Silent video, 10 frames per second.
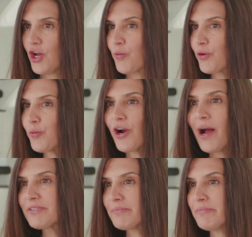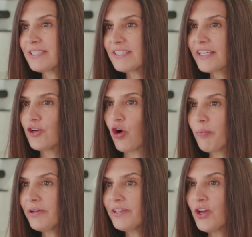When we're optimistic and
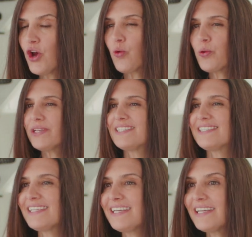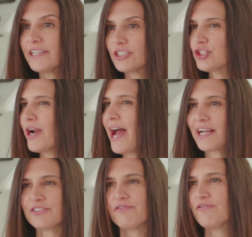open, we see and
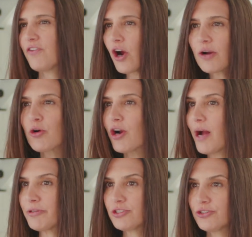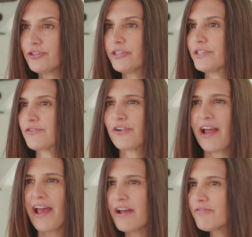attract far more opportunities for
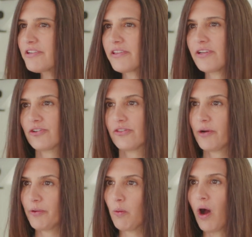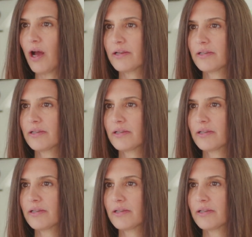everything good that we want.